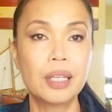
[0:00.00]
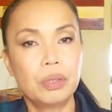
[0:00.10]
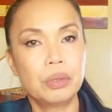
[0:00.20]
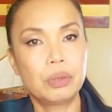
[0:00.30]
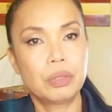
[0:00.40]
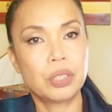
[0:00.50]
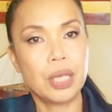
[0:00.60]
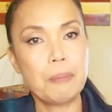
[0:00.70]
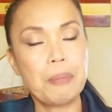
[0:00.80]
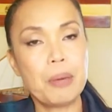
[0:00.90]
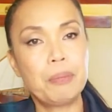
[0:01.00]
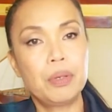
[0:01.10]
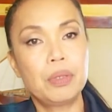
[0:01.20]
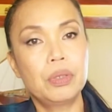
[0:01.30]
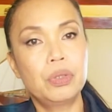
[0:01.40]
So to some
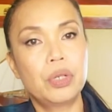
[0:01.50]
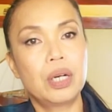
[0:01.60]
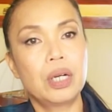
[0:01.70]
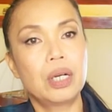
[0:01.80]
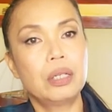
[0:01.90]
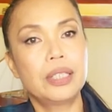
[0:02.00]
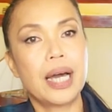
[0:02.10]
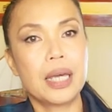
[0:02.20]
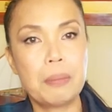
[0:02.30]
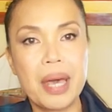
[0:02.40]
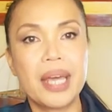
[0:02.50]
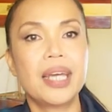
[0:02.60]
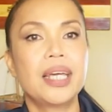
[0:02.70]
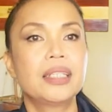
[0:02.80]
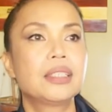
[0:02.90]
people who are
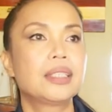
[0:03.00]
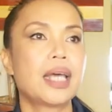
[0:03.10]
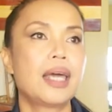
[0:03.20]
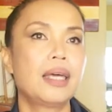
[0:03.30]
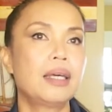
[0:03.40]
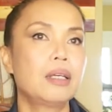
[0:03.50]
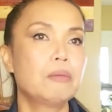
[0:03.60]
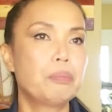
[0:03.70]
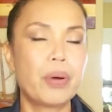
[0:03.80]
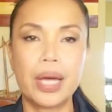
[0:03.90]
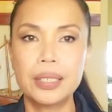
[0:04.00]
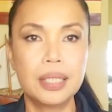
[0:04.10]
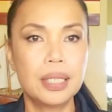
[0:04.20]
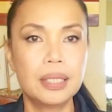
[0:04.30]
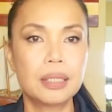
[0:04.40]
diabetics and
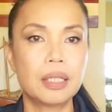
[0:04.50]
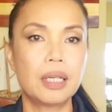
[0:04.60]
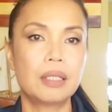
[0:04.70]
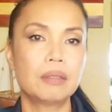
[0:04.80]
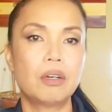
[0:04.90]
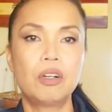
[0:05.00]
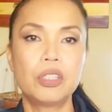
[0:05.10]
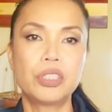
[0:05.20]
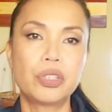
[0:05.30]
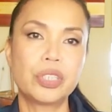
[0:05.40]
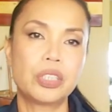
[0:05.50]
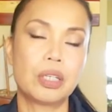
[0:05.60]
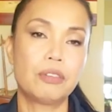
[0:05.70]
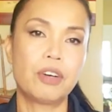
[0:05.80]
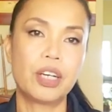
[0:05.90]
pregnant and all sorts
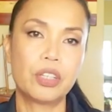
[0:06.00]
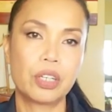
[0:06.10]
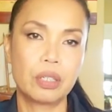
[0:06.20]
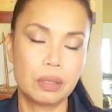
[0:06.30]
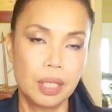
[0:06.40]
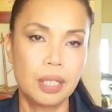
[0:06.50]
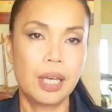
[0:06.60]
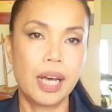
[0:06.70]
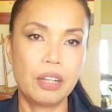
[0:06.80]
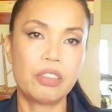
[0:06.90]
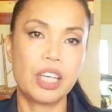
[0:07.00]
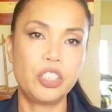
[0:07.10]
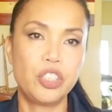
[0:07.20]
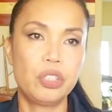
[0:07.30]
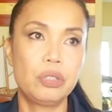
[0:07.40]
of other health
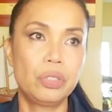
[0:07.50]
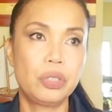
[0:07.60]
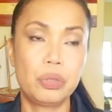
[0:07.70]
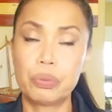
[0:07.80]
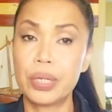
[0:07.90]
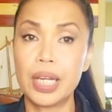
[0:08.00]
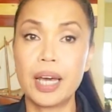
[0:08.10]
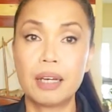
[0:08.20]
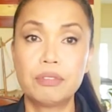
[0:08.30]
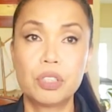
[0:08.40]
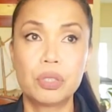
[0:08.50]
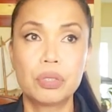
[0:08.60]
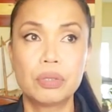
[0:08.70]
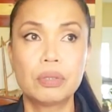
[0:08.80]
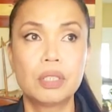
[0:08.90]
issues, you really have
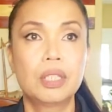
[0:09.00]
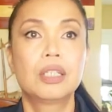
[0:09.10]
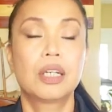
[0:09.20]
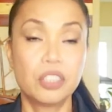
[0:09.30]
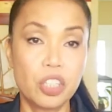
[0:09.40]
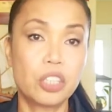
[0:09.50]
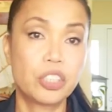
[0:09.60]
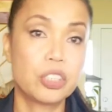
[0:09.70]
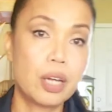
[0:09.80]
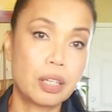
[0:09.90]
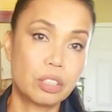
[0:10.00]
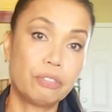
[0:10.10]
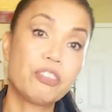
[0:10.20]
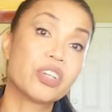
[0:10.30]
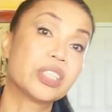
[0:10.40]
to consult your doctor
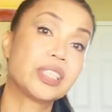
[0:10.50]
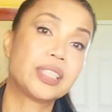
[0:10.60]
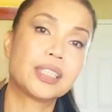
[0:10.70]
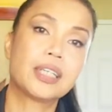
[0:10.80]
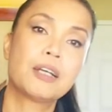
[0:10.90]
first.